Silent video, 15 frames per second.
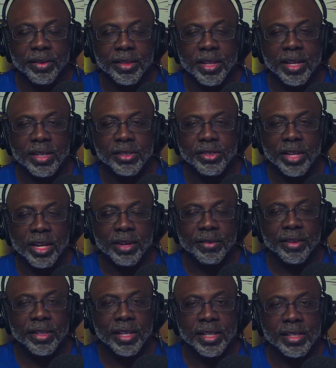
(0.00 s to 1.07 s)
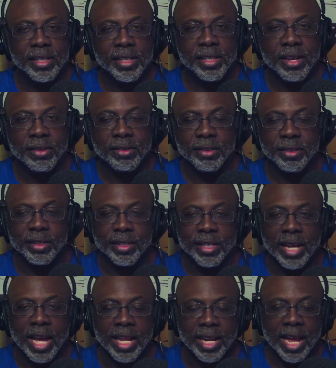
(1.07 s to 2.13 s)
shut everything down,
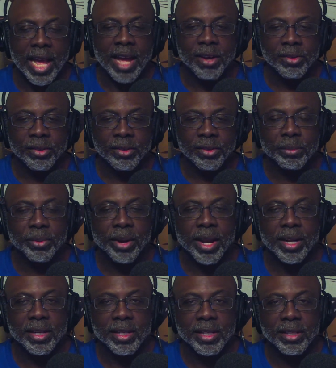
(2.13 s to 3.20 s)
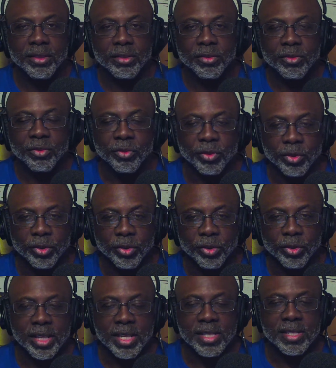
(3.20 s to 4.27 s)
got out of the Bradley, through
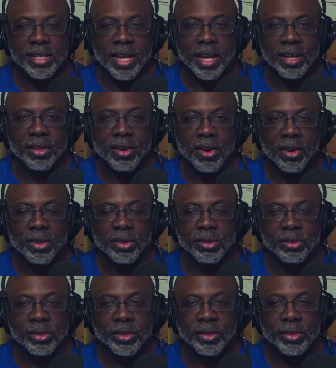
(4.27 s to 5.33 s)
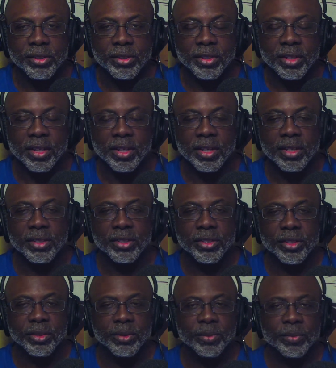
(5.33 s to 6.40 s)
the inside cargo
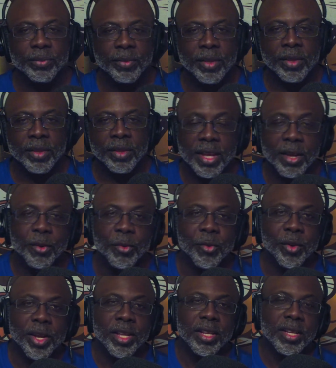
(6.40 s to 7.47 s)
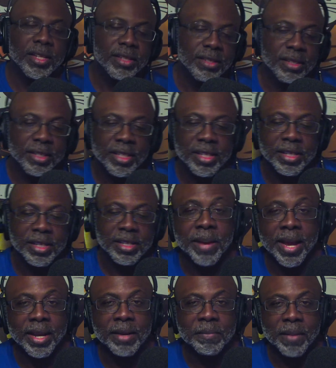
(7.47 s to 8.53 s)
chute, went and looked at the
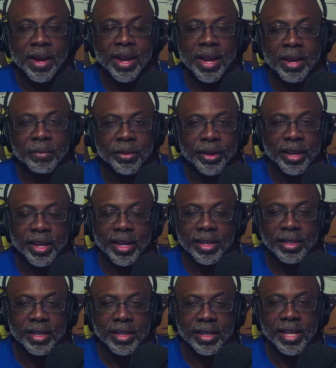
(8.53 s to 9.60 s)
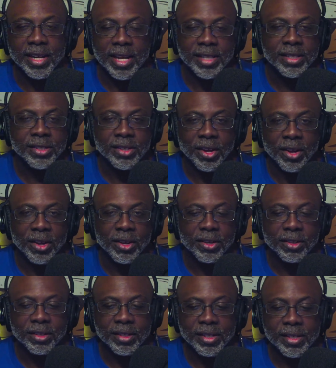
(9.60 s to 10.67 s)
back of my hammerhead, and I saw
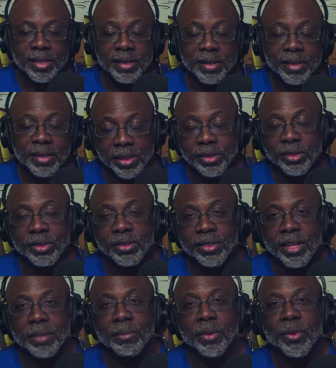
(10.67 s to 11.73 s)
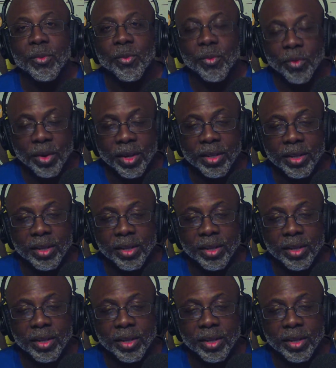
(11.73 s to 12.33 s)
missile number one